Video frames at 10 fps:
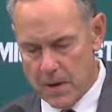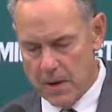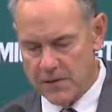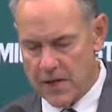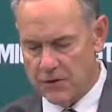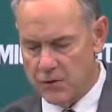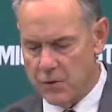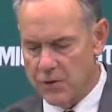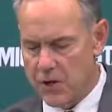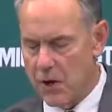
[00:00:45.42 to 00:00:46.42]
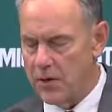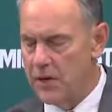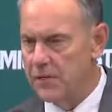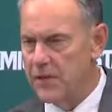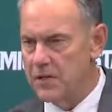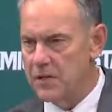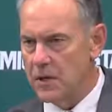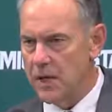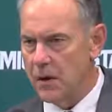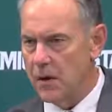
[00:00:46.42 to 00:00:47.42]
of sexual assault
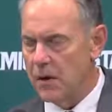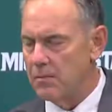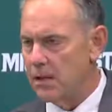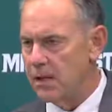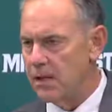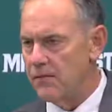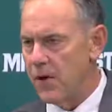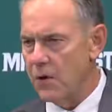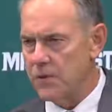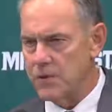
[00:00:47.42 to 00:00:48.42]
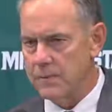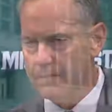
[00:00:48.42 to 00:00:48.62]
individually are completely false.